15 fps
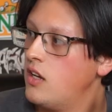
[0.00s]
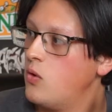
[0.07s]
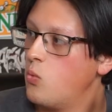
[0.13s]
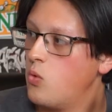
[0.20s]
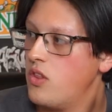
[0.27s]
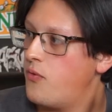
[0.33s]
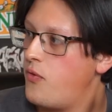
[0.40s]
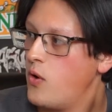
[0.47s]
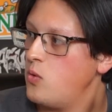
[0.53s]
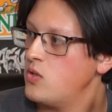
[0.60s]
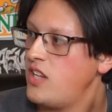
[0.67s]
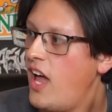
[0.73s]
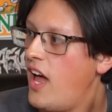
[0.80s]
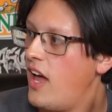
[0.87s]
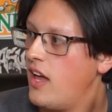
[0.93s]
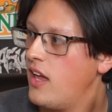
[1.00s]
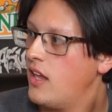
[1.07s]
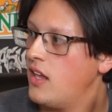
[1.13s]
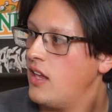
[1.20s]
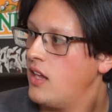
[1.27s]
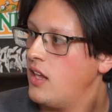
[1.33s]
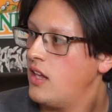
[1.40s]
Gone. Where the fuck was that?
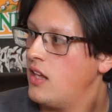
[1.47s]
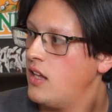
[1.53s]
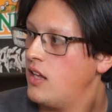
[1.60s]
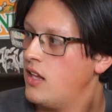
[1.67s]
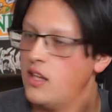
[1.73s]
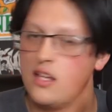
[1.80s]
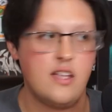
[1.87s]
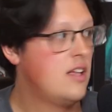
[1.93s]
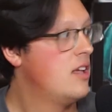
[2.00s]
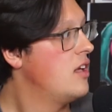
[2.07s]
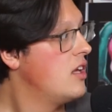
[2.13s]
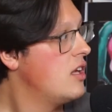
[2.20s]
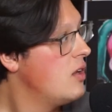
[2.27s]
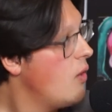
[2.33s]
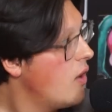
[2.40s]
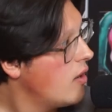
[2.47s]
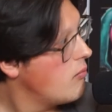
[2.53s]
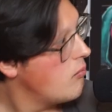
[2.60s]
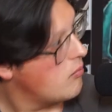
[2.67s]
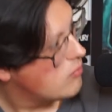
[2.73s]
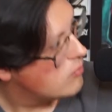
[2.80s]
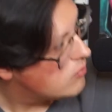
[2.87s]
You want
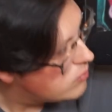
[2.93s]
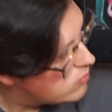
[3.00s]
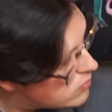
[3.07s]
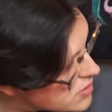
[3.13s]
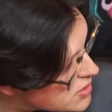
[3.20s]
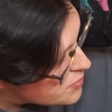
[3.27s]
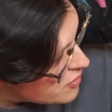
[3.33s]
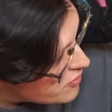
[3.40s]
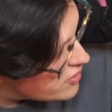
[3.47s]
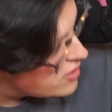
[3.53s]
some yogurt?